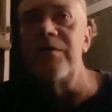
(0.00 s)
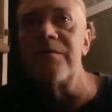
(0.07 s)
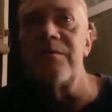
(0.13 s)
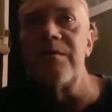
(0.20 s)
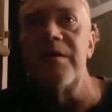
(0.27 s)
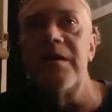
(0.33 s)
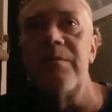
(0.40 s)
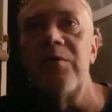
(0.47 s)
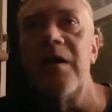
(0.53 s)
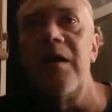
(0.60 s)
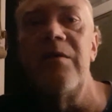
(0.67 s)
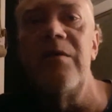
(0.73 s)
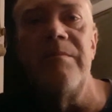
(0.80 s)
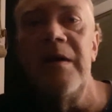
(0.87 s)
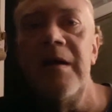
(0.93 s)
with him where I
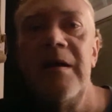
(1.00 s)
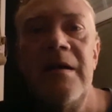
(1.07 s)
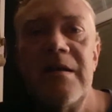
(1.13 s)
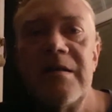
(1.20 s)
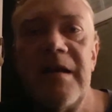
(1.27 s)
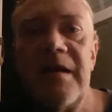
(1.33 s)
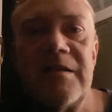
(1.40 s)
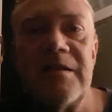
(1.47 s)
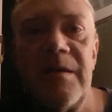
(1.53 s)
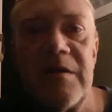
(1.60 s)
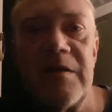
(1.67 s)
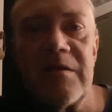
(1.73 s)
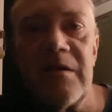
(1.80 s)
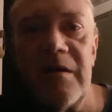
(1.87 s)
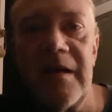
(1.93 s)
would say
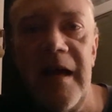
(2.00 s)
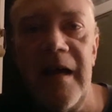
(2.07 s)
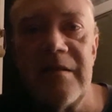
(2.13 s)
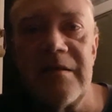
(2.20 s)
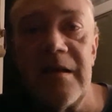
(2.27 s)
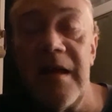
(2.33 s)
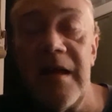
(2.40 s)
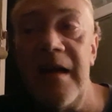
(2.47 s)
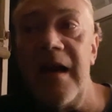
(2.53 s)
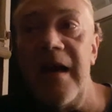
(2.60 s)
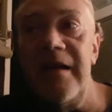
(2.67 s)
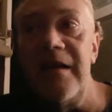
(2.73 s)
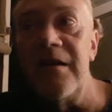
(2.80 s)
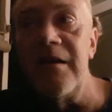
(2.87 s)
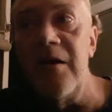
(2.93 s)
something sarcastic, and I
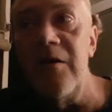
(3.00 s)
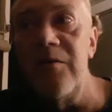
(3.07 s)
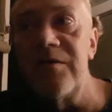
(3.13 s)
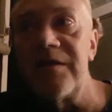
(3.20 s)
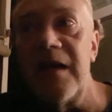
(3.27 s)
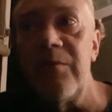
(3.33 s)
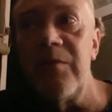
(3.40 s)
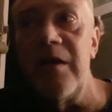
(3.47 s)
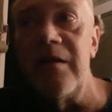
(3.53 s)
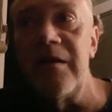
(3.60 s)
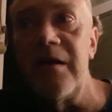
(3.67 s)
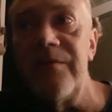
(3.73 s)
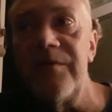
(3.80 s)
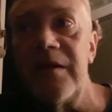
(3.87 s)
didn't know Sam well enough to